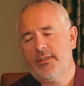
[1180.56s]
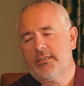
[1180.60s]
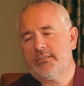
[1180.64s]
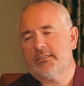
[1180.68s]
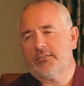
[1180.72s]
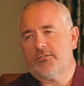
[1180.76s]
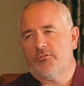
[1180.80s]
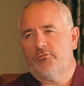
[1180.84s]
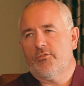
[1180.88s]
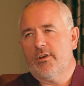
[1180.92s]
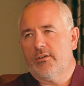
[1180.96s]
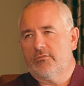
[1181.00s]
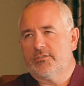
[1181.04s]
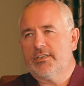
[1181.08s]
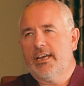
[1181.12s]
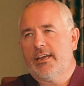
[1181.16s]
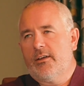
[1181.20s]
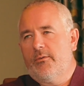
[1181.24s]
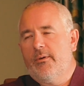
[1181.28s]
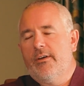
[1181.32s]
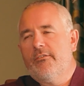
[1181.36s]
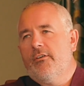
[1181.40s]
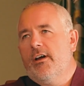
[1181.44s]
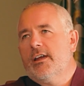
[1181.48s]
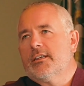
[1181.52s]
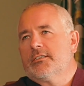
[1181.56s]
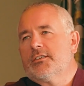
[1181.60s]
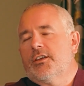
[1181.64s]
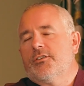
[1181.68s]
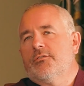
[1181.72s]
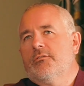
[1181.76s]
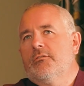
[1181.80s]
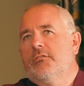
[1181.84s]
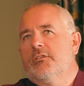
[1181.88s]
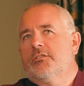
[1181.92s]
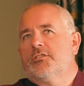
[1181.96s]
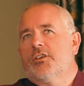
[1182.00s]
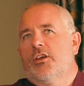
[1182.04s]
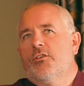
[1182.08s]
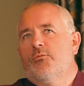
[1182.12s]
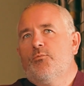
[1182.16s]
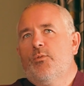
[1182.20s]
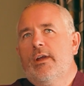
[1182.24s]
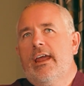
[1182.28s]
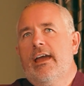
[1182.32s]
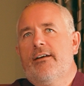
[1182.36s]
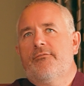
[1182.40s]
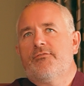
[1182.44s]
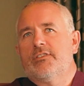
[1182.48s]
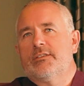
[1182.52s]
this is a real takeaway, right? So
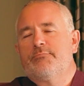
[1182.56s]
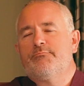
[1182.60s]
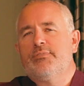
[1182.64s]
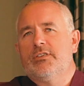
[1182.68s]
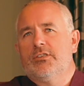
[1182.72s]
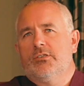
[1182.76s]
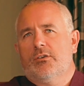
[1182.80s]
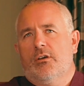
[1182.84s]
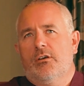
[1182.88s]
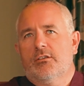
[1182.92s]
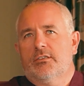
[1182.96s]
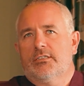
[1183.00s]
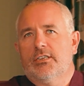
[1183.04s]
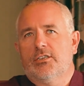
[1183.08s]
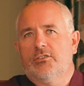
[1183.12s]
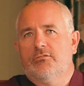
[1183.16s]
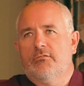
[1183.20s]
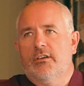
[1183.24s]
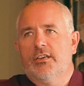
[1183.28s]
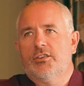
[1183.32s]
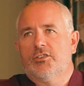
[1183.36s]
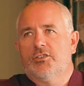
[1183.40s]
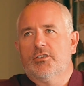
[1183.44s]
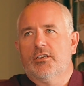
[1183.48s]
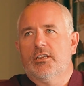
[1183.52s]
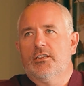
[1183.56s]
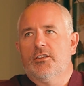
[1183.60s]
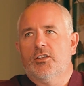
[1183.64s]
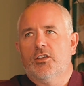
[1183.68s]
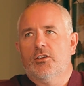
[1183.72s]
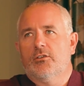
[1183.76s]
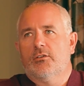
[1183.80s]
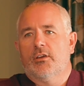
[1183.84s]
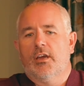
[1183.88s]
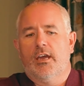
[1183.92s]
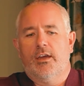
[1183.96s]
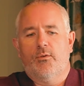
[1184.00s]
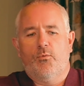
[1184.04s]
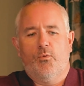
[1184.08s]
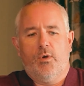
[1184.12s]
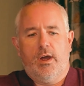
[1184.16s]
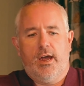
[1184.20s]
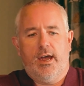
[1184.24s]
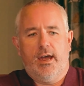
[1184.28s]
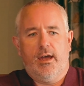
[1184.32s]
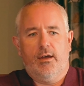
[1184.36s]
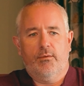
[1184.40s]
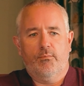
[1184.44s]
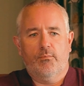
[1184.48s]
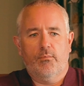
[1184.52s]
we have this bizarre situation in the UK
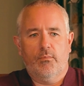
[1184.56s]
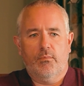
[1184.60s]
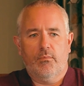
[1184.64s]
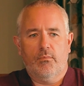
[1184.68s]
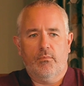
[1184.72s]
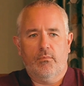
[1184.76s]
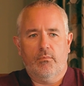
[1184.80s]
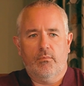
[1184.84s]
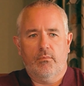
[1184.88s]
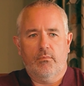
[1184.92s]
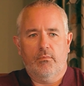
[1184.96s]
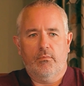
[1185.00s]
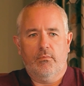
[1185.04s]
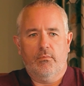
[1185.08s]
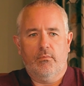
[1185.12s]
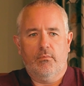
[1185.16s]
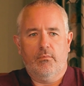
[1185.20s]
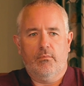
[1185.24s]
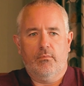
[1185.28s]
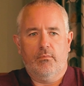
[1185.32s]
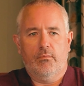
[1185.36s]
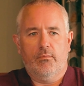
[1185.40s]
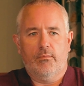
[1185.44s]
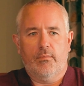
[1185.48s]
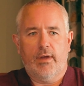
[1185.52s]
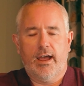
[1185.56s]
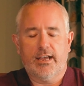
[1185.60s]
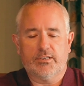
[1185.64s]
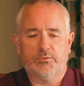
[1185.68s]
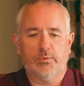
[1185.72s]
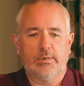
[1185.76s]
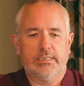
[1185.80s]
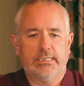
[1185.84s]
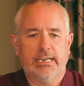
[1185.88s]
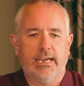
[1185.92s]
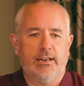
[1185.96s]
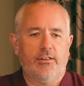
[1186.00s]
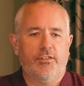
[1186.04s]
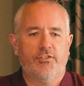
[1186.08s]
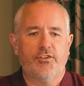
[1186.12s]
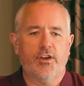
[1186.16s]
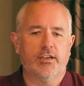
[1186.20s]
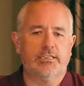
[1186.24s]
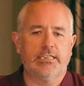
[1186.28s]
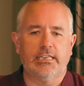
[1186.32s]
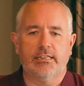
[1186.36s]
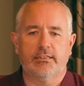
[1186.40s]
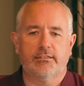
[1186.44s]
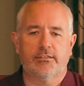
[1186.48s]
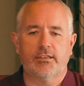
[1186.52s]
where, as we said,
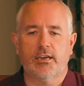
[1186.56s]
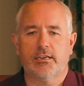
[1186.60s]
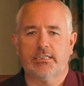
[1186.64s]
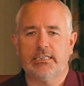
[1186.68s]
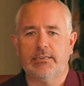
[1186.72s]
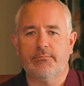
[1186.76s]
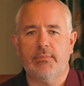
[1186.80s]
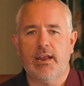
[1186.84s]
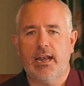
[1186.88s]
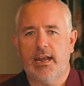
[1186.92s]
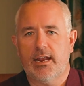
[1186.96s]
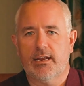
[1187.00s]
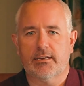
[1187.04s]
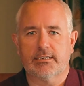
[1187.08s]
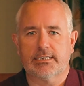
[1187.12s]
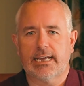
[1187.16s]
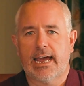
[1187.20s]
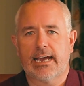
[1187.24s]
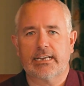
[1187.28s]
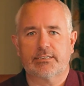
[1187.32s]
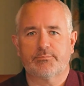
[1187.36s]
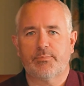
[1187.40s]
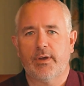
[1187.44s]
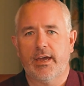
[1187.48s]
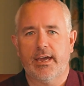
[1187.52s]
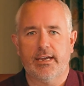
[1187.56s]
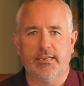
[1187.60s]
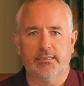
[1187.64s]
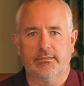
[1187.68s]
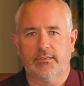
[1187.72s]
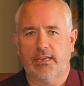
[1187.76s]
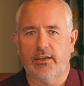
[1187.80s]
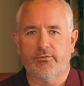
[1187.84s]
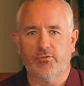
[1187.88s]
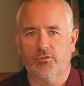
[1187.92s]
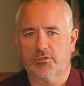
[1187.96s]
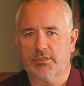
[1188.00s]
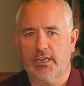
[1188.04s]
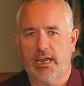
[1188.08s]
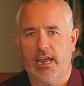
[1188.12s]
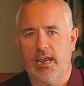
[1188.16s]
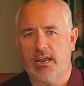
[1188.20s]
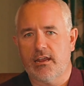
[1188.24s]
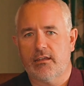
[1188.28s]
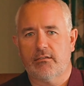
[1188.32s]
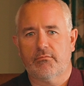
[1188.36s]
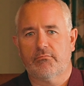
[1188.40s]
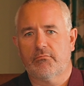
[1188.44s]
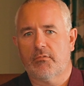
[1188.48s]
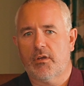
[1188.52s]
30 million taxpayers, give or
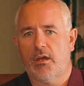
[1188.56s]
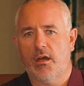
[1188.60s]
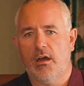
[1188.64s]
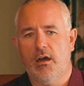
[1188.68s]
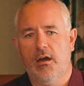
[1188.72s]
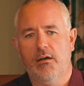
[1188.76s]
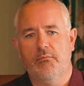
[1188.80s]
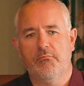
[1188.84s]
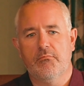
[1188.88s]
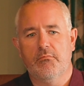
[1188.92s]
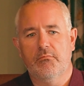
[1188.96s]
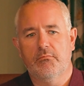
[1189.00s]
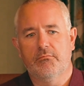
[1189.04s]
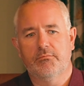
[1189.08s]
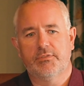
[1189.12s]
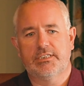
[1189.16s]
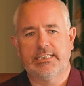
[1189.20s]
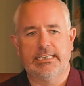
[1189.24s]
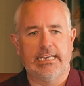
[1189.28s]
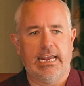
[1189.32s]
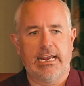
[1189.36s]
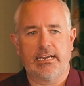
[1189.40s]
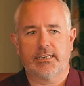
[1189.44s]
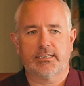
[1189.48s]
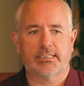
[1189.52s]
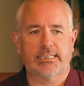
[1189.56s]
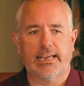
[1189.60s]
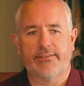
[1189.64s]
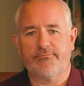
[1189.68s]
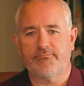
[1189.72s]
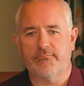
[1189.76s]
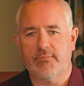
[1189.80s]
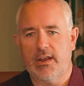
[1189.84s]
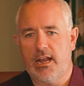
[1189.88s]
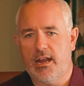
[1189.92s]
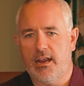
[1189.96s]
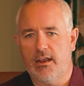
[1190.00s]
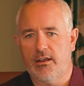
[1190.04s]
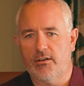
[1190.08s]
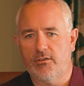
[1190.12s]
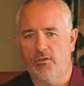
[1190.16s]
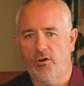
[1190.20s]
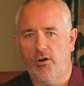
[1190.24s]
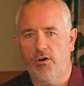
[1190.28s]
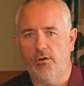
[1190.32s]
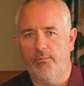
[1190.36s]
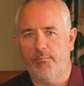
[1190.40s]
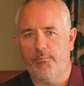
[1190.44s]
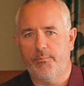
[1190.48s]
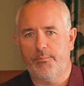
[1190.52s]
take, 6-7 million
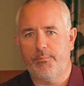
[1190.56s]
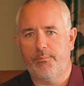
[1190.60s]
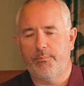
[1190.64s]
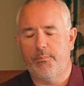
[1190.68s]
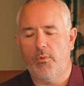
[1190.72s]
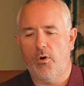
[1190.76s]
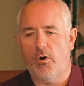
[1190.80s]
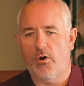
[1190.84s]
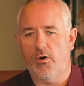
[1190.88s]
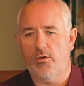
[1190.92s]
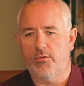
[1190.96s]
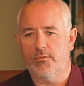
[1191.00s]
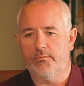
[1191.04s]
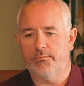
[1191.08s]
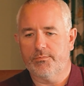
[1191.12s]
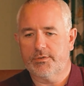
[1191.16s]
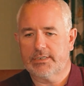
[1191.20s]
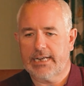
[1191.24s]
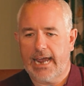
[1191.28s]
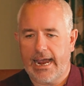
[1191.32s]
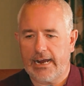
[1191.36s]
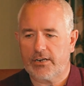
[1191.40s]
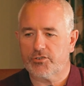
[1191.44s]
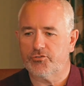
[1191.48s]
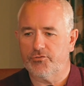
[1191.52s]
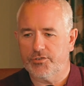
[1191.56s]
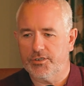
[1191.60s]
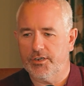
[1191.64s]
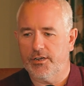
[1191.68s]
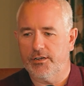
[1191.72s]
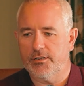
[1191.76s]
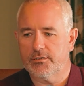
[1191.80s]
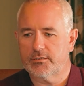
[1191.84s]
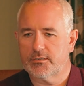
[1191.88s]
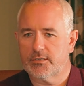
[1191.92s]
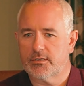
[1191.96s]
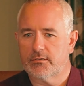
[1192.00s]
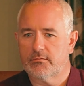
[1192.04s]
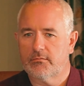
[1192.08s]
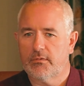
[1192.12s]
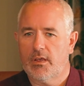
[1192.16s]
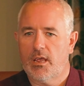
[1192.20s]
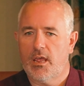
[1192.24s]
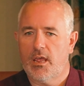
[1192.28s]
on tax returns.